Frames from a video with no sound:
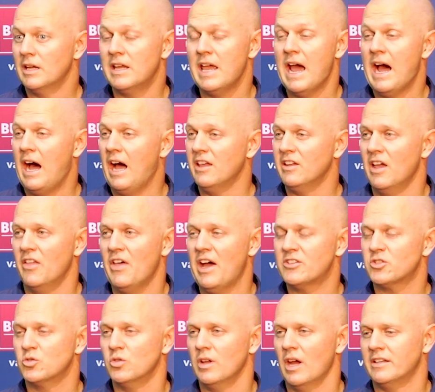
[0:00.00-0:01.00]
Yeah, and
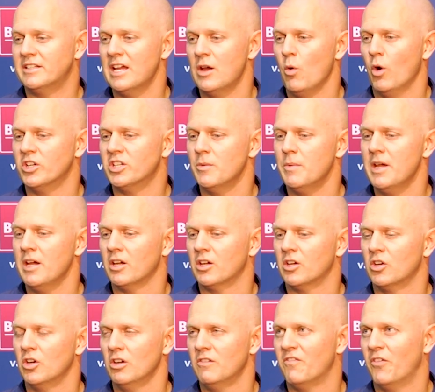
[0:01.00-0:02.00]
that's, I tell you what, to be a
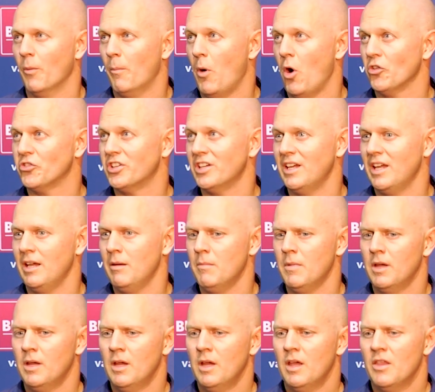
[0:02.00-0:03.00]
good football
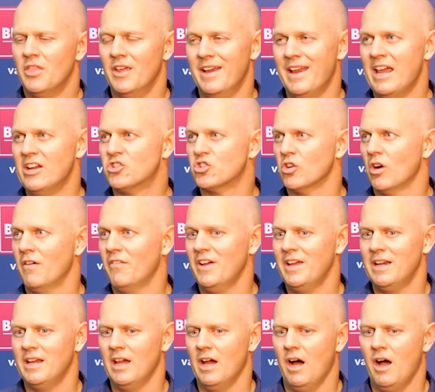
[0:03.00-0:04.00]
team, the nature of
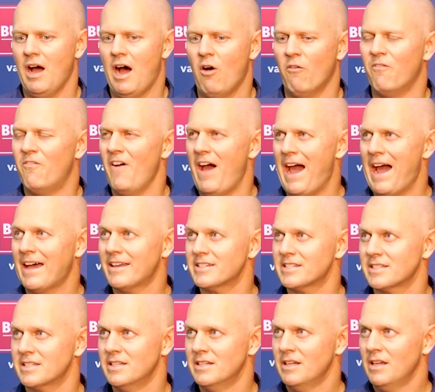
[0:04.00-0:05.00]
it, uh, how
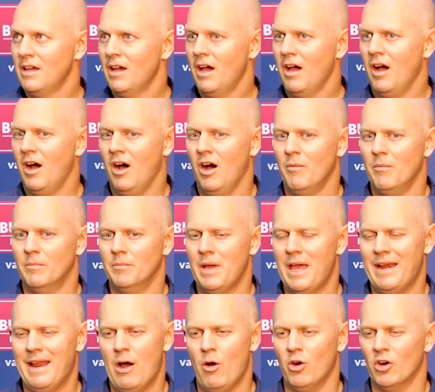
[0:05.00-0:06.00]
fast, um,
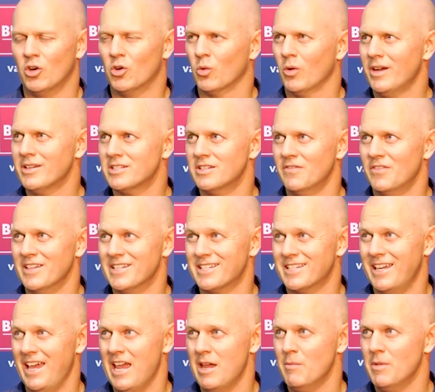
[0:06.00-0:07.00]
and how aggressive
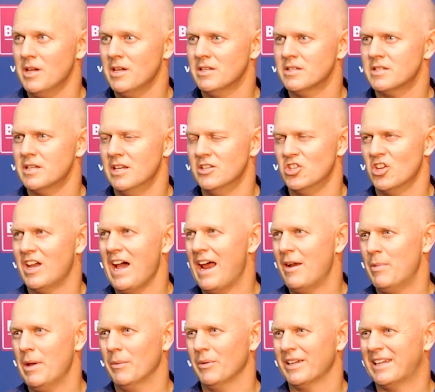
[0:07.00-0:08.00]
this game is is you got
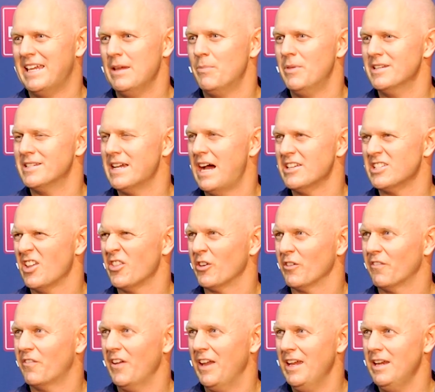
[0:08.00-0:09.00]
to be able to keep these guys on
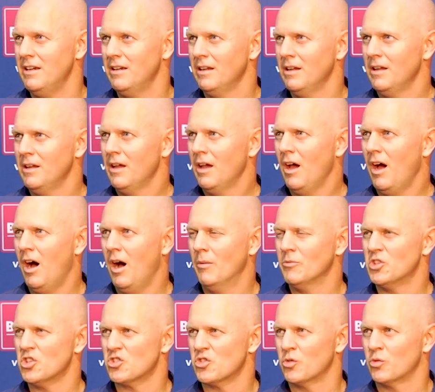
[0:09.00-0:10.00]
their feet
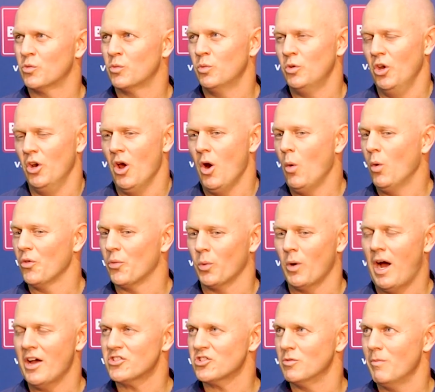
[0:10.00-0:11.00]
um, just you know with
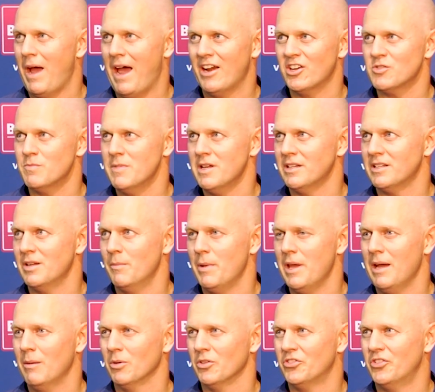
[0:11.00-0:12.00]
roster management to
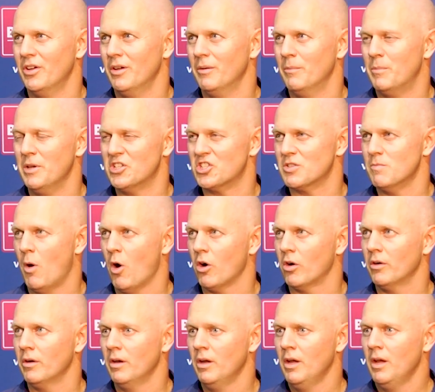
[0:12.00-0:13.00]
be able to be
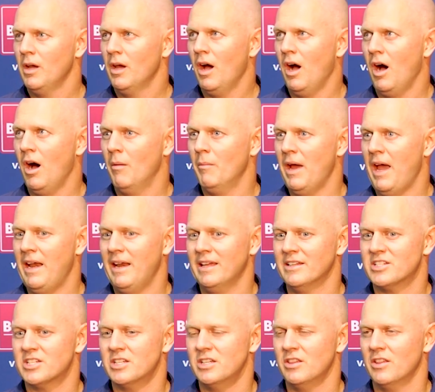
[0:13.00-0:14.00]
smart um, and
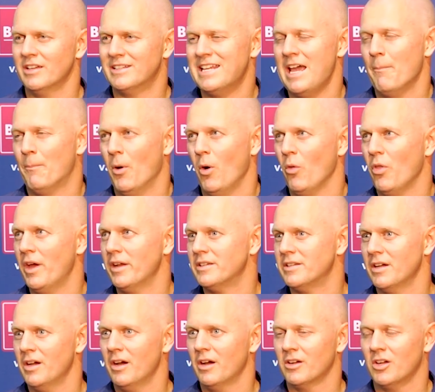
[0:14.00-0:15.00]
it's the tempo
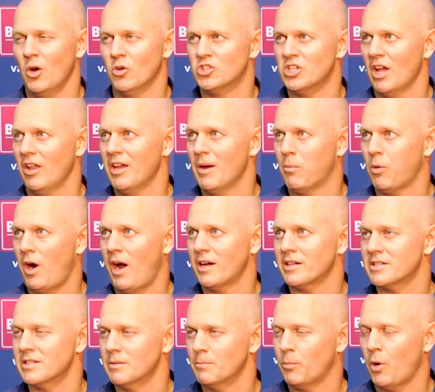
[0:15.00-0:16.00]
that uh, Coach Elliott
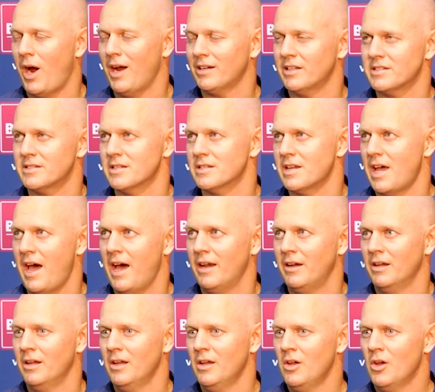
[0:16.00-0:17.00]
practices
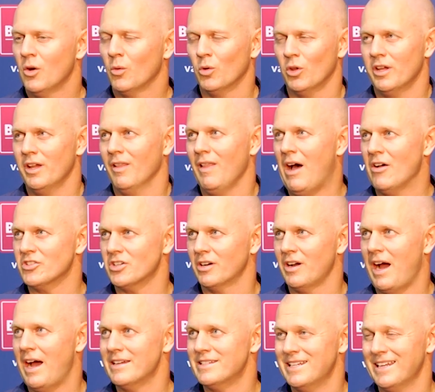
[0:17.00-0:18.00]
at really allows our
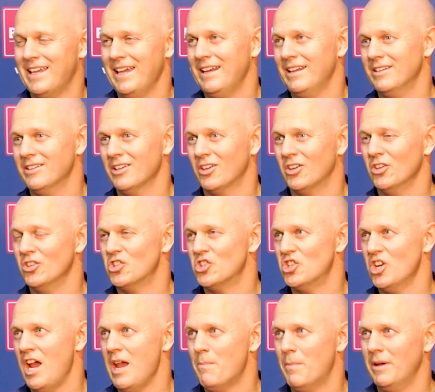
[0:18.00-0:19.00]
guys to get into good
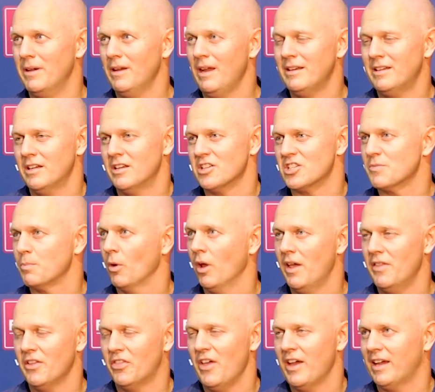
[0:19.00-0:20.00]
shape and, and to
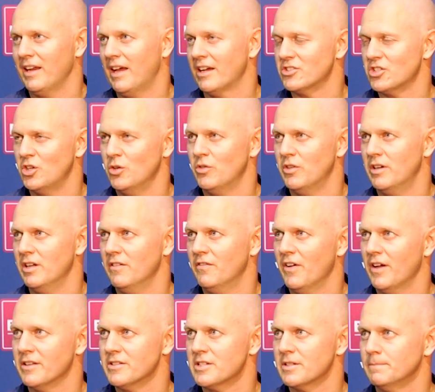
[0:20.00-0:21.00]
display that they can execute the
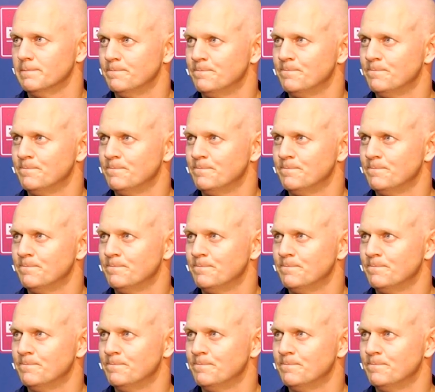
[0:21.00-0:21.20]
defense.